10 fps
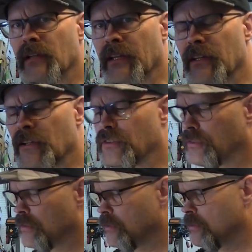like
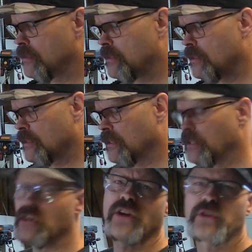these.
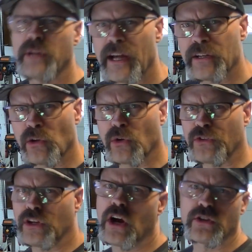You can also go down to your local
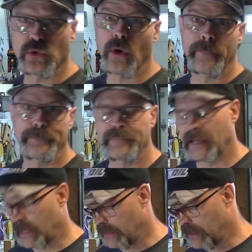cigar store
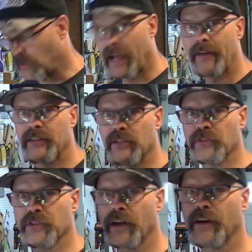and they will have these
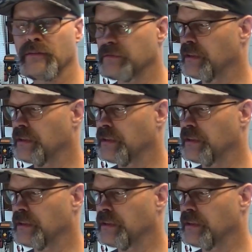for sale.